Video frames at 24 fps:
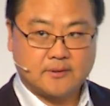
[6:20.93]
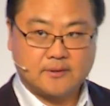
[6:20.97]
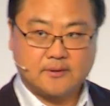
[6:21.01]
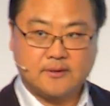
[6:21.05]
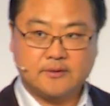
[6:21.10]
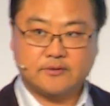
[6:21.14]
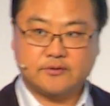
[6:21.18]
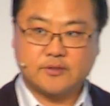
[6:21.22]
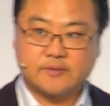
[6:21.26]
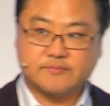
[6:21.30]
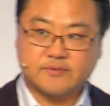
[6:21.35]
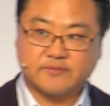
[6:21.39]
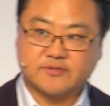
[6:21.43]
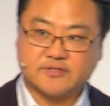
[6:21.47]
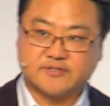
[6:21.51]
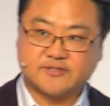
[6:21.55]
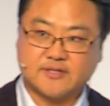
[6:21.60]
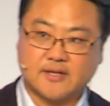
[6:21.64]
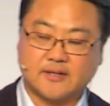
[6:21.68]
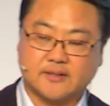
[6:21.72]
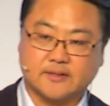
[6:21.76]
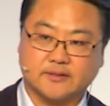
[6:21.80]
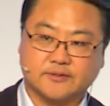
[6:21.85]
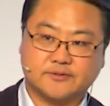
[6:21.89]
in terms of the
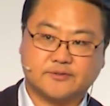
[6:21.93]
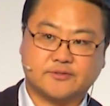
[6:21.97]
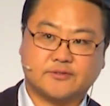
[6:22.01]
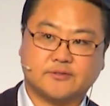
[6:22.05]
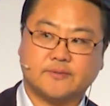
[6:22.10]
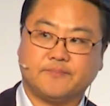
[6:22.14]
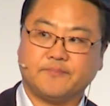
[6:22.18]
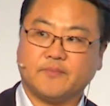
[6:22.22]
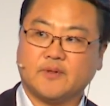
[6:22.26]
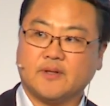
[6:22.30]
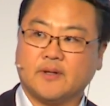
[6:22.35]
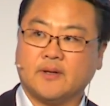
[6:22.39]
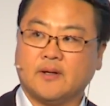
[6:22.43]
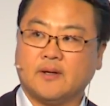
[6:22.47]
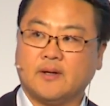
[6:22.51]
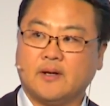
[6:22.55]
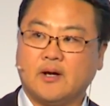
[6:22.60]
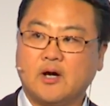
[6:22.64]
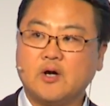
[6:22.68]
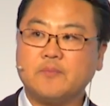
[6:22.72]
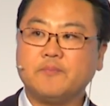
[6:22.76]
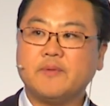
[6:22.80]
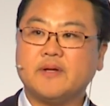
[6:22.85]
sellers, how